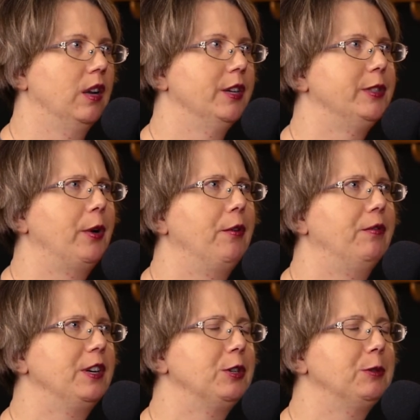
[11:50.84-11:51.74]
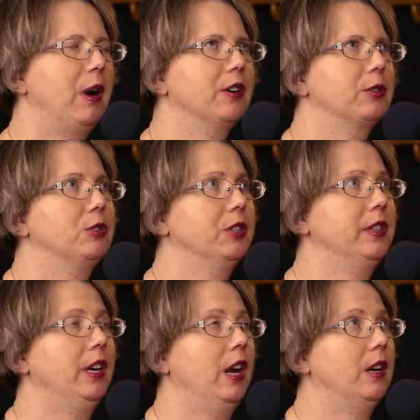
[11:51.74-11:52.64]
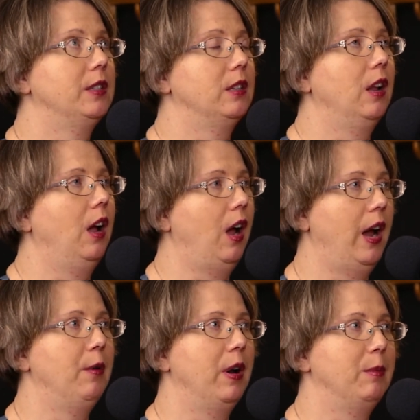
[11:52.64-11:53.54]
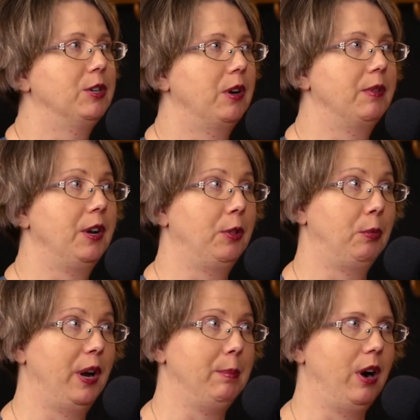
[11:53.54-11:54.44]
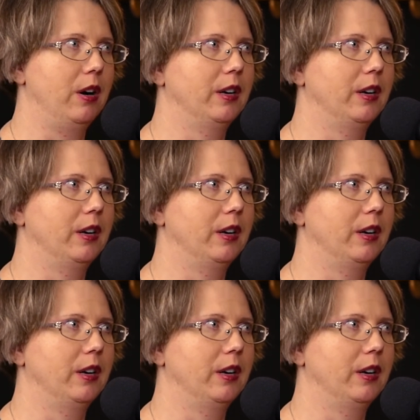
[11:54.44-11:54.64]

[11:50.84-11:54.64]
So Veterans Park, so just in case, I want to make sure I'm getting in the right park.